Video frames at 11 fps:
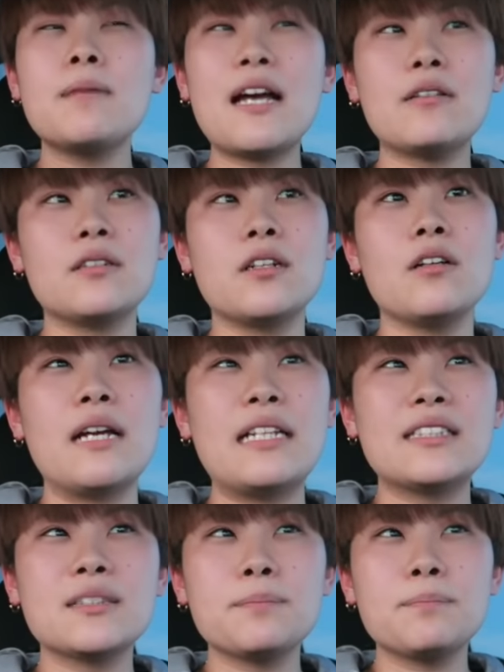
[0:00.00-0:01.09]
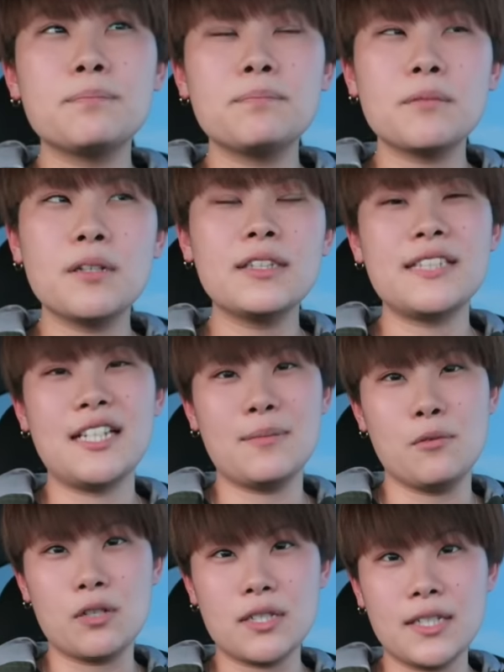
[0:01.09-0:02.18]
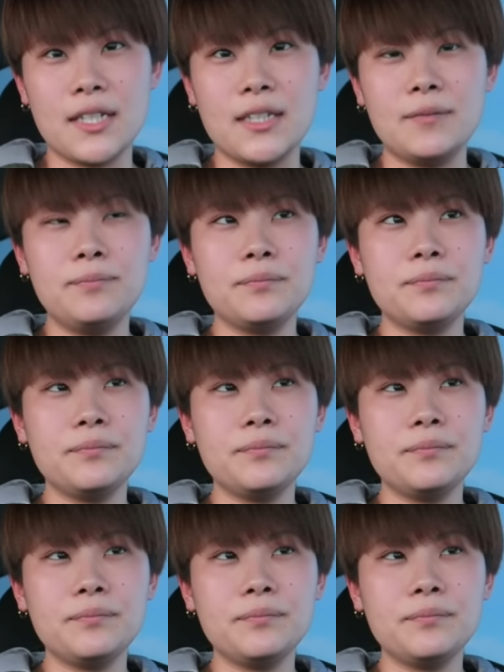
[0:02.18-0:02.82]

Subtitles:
I don't know. It's gonna take more time.